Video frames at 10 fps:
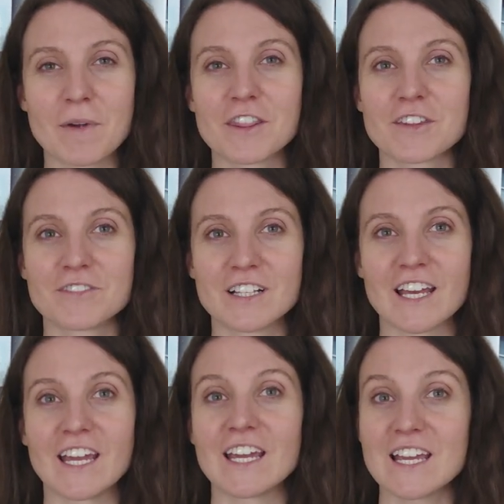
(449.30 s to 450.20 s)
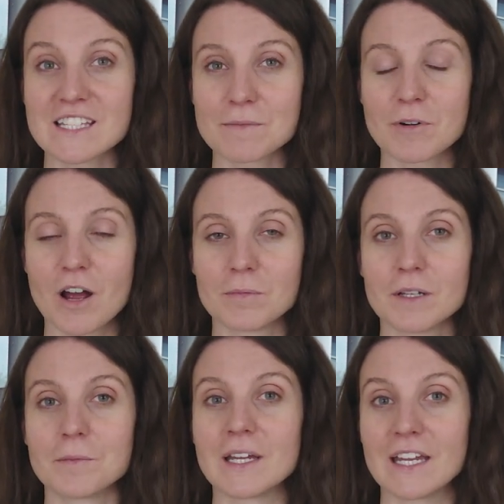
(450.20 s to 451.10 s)
Every month of delay is a
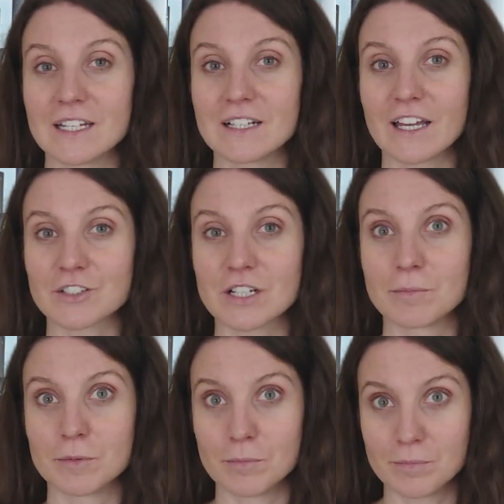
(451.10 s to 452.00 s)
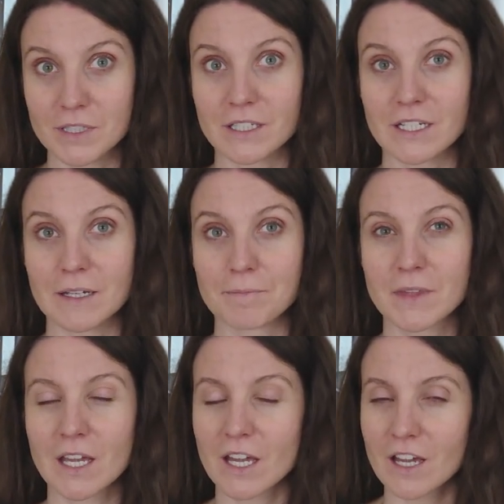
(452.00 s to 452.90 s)
problem in electric
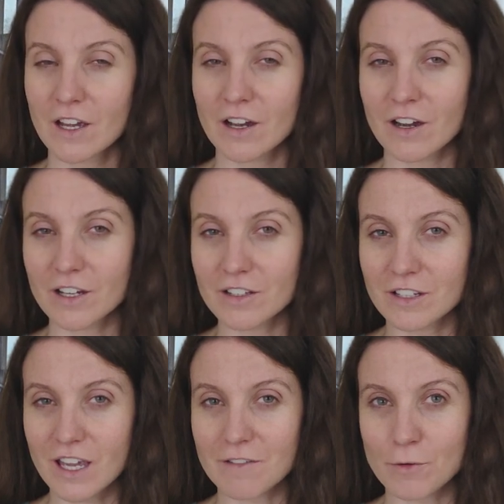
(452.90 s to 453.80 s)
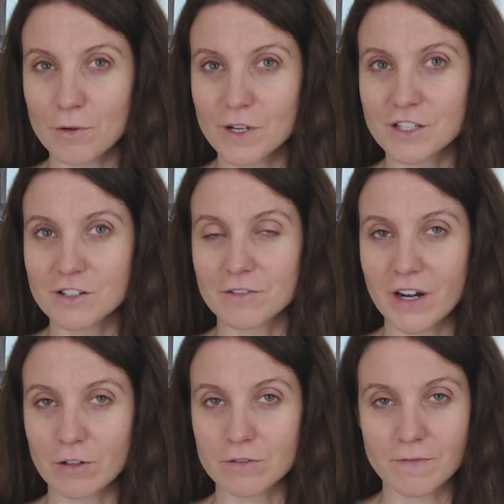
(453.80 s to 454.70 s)
mobility. Are you looking forward
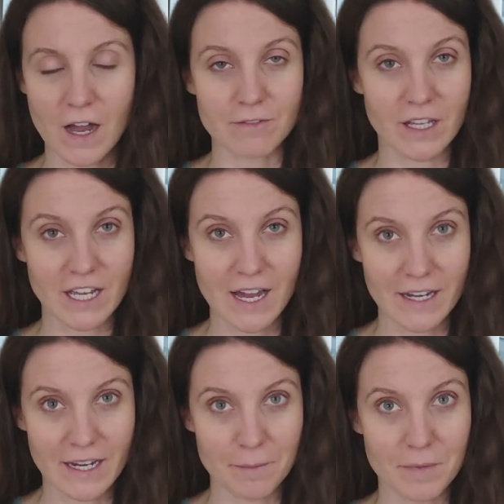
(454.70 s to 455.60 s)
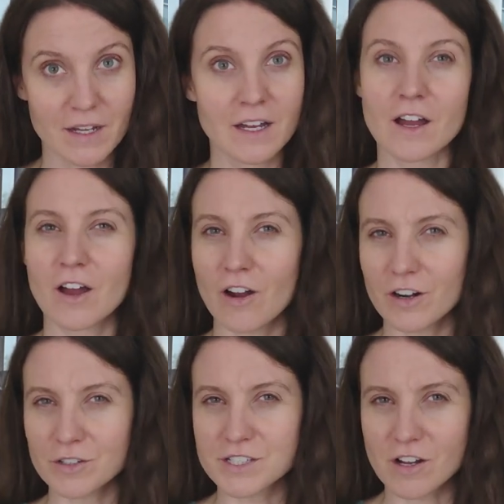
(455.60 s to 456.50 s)
to the Renault 5 like I am?
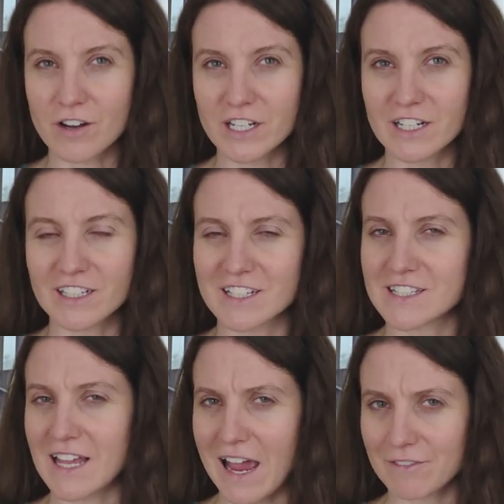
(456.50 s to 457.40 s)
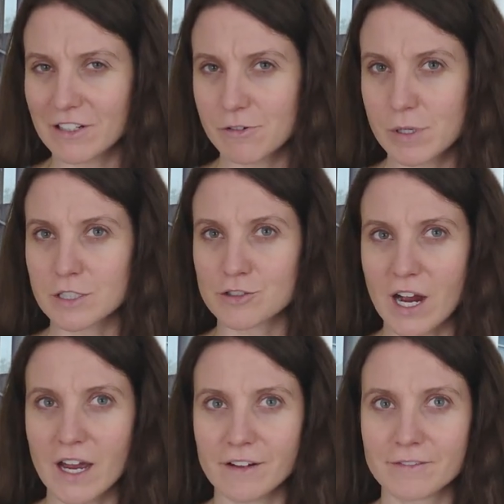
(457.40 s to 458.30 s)
Are you sorry that it doesn't have
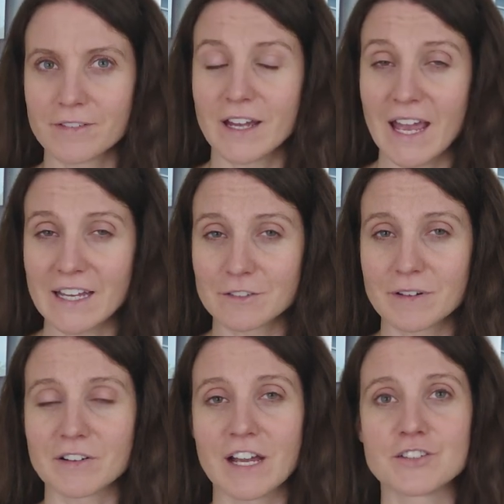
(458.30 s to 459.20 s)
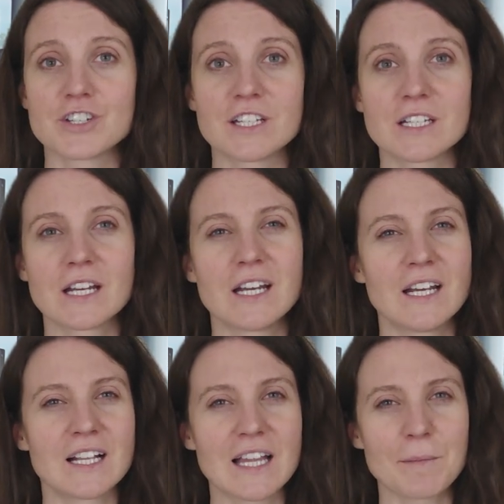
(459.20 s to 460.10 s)
rear-wheel drive and a rear
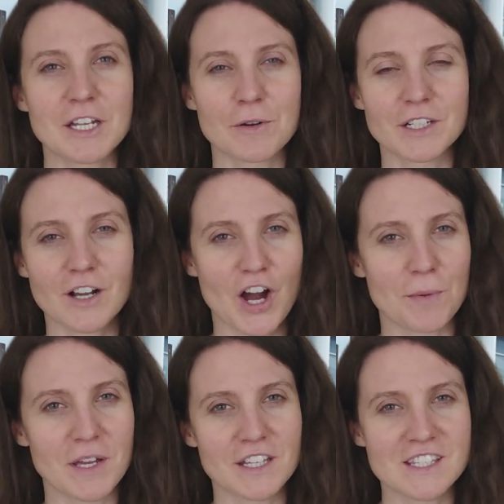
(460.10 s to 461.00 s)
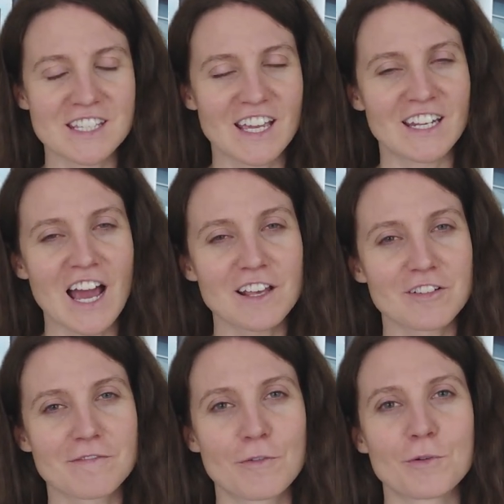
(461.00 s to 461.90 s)
engine? Let me know in the comments, and
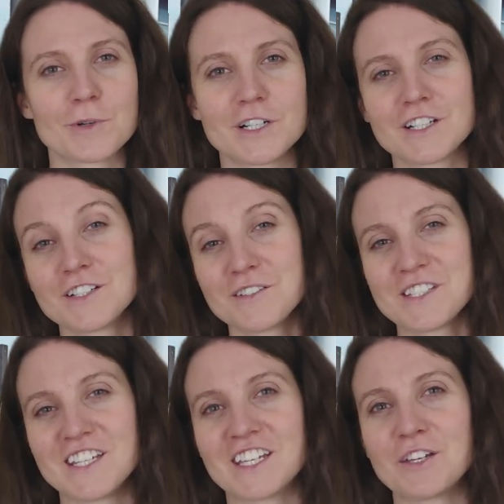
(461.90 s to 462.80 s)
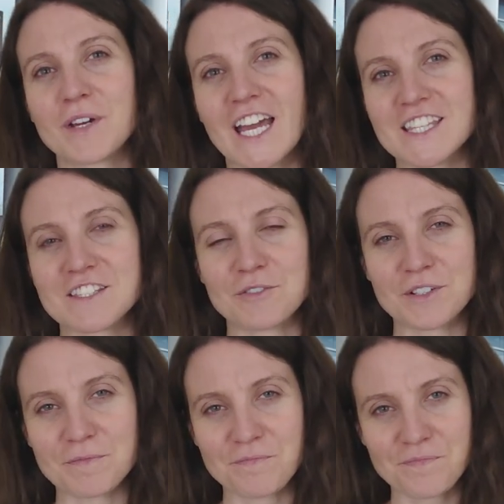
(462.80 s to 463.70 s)
I look forward to seeing you again
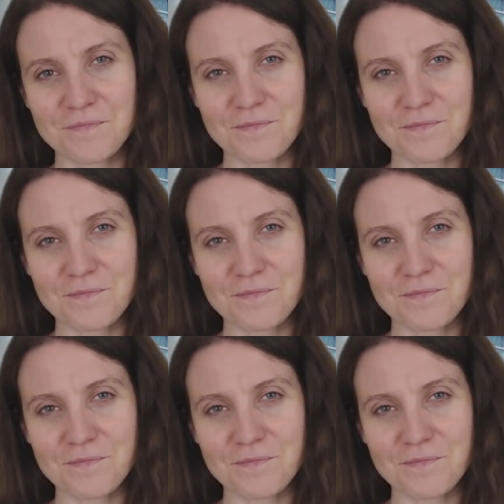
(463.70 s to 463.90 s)
soon.